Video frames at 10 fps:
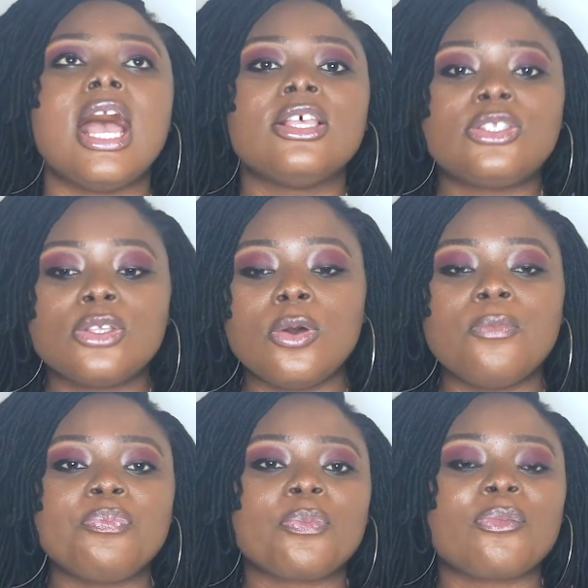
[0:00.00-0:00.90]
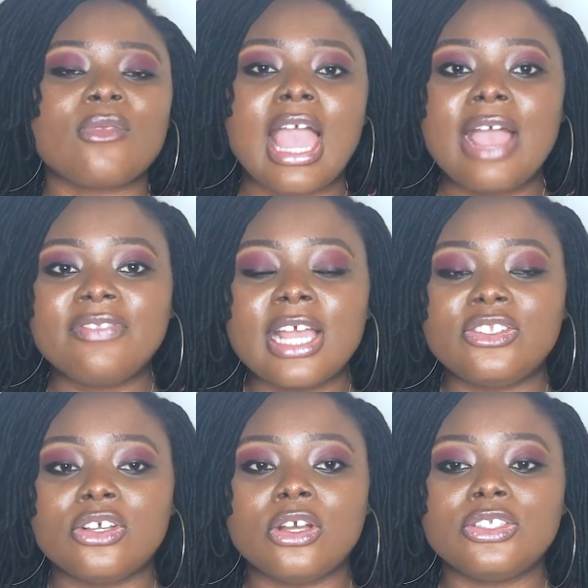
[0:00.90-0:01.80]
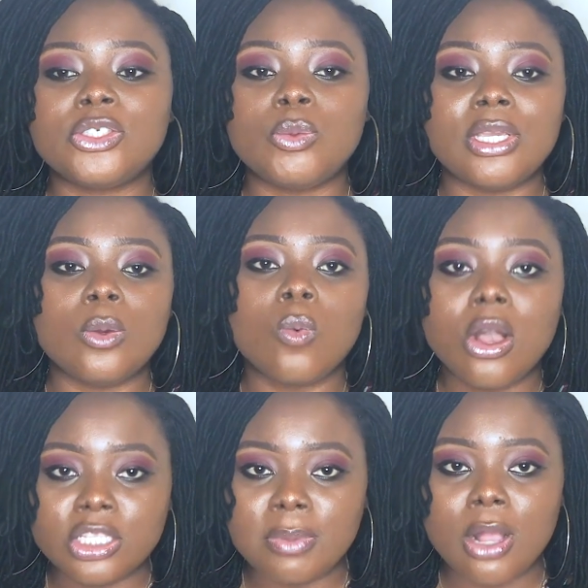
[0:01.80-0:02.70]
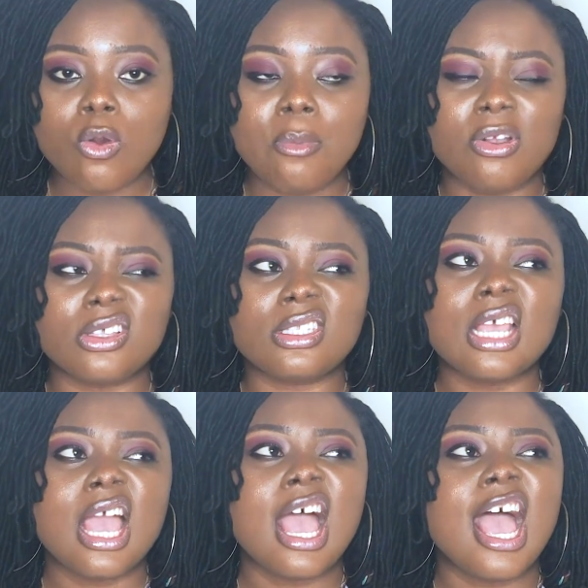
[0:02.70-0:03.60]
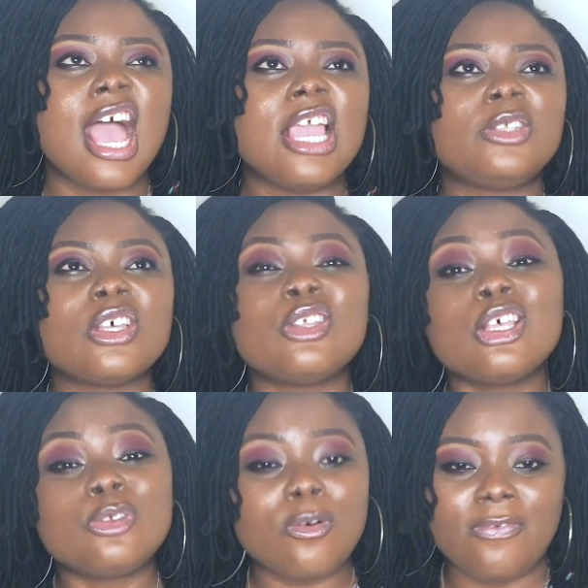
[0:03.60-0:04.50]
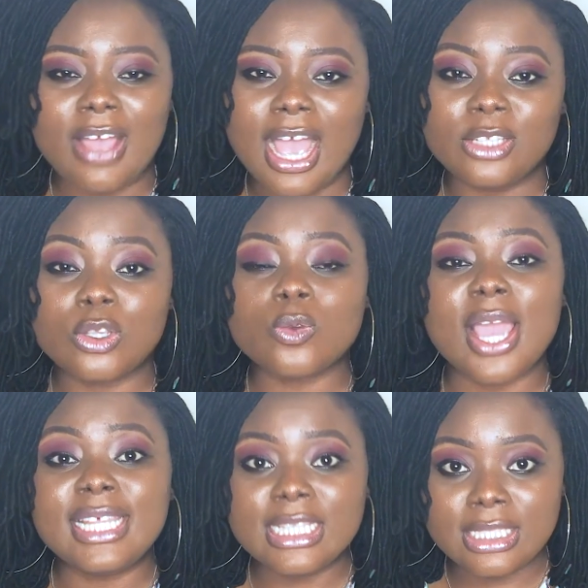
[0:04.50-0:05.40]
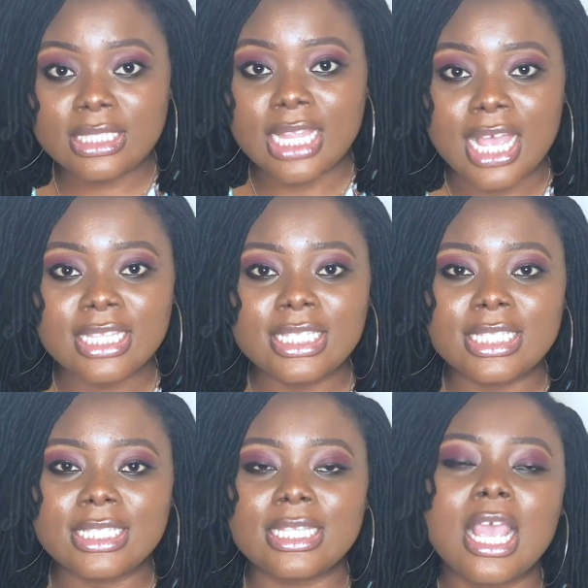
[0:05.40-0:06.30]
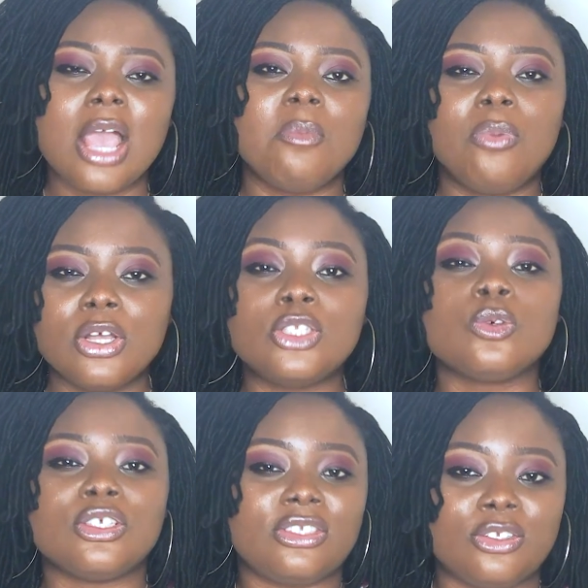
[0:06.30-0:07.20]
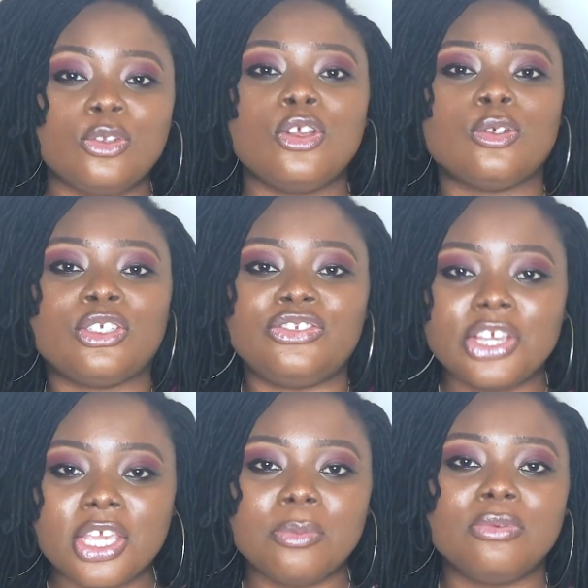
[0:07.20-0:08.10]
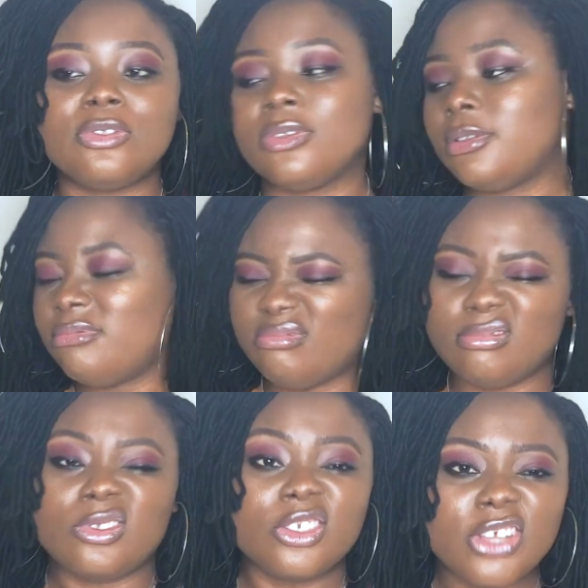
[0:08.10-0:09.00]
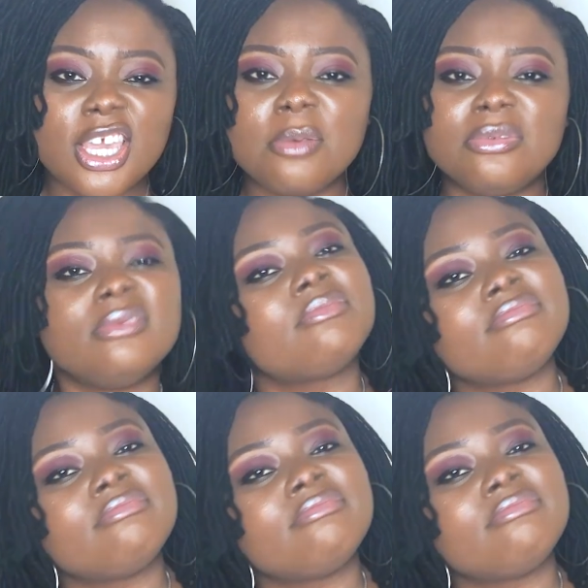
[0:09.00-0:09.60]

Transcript: So after church we walked back home because it was not so far. It was quite a distance, but it was it was trackable. It was trackable.